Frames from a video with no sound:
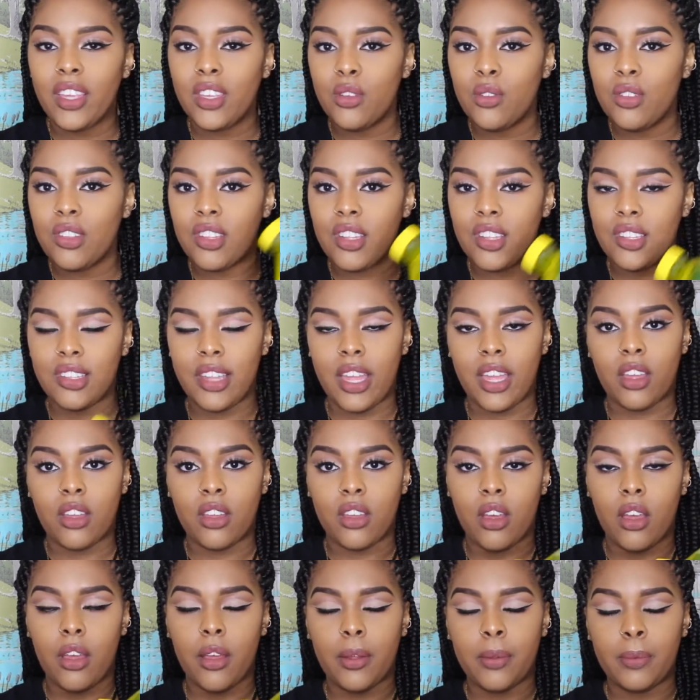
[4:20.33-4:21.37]
use this like
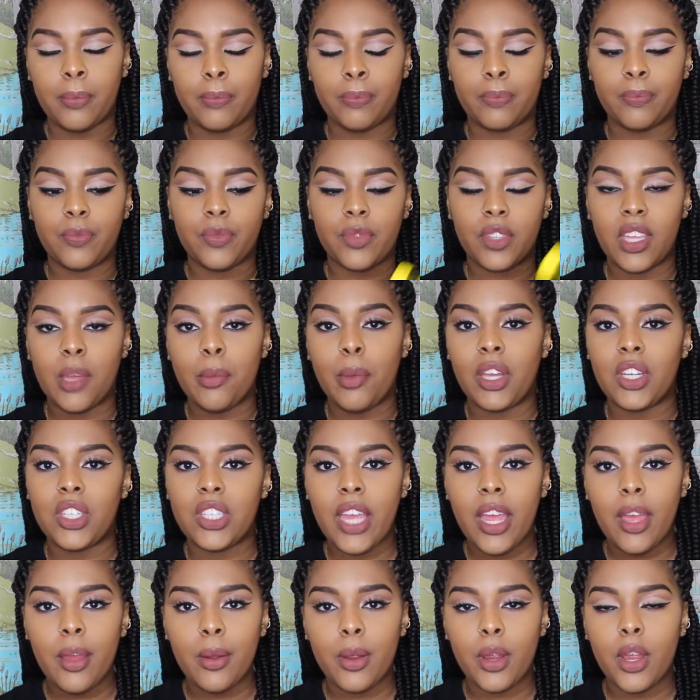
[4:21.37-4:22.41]
in my
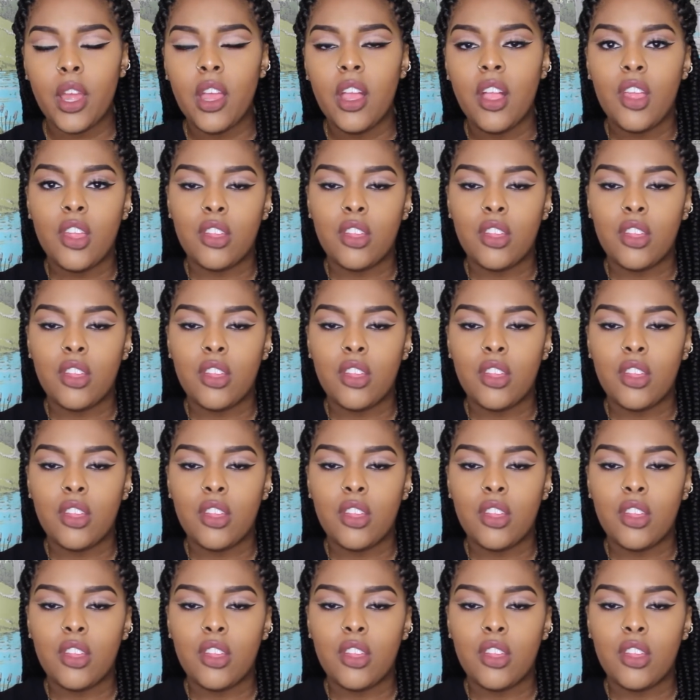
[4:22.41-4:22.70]
shower.